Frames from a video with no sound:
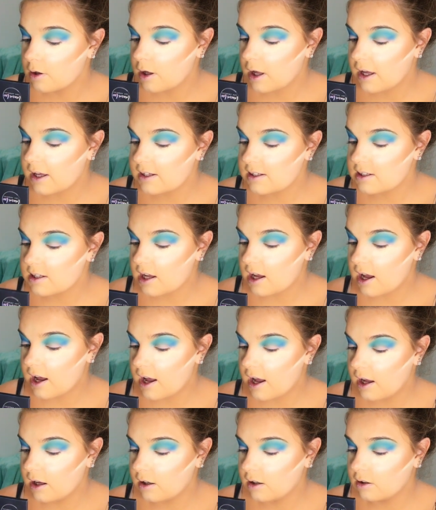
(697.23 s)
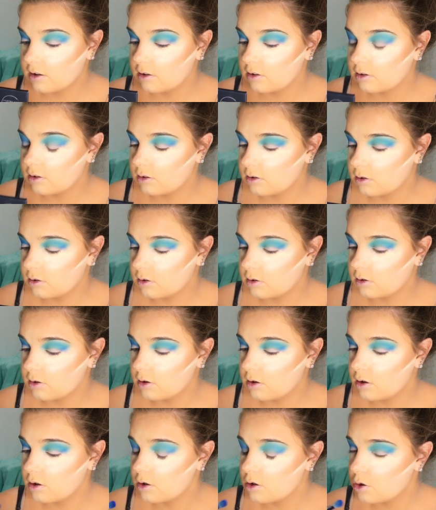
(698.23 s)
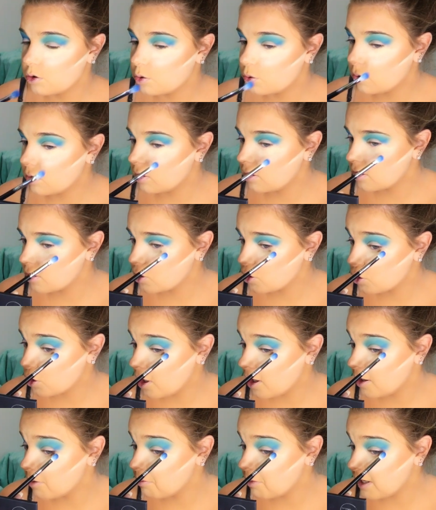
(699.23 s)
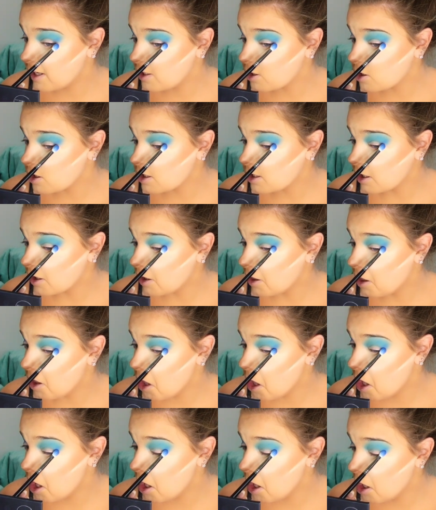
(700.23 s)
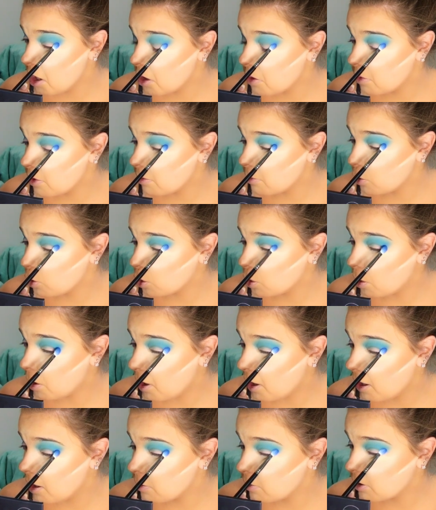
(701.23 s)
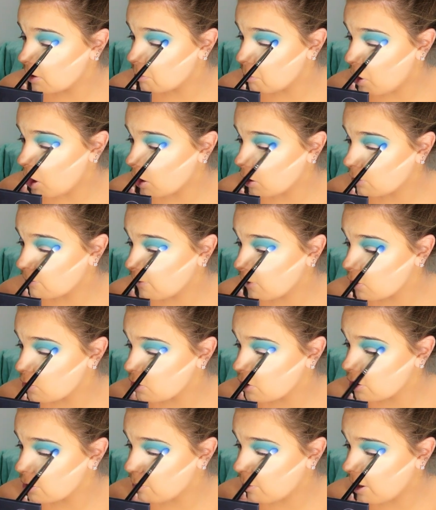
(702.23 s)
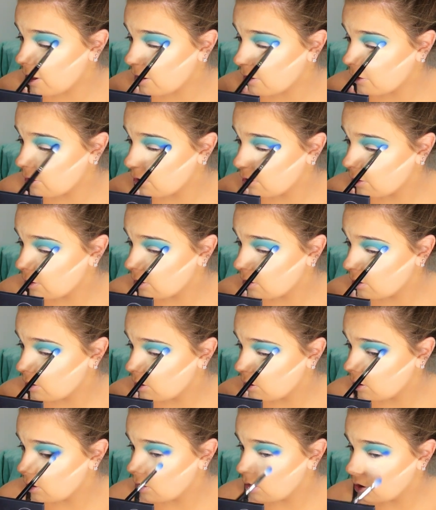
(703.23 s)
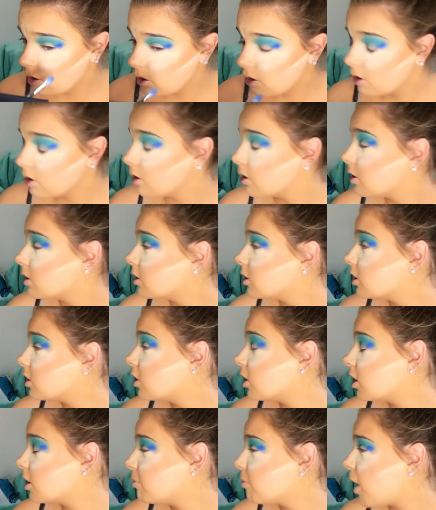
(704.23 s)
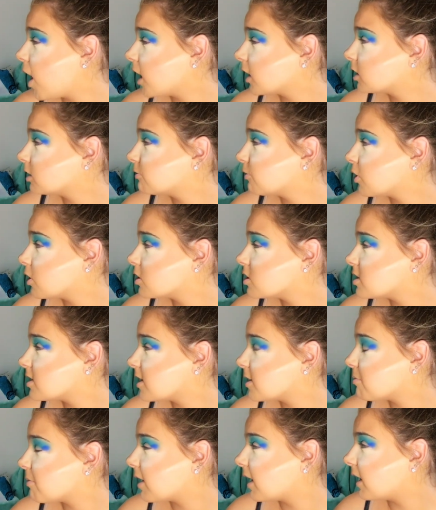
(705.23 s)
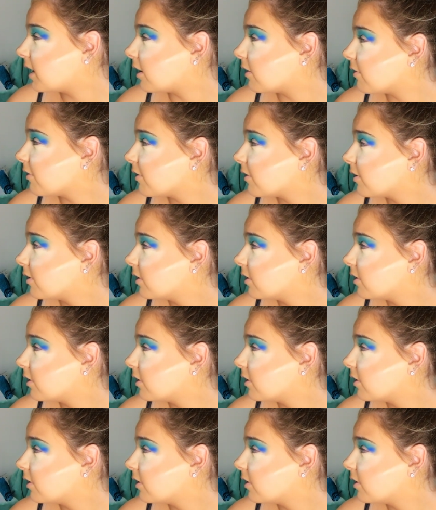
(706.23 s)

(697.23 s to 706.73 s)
Hey, Zach. Do you want to try and be just a little bit more quiet with a microphone to your mouth? You got a microphone to your mouth.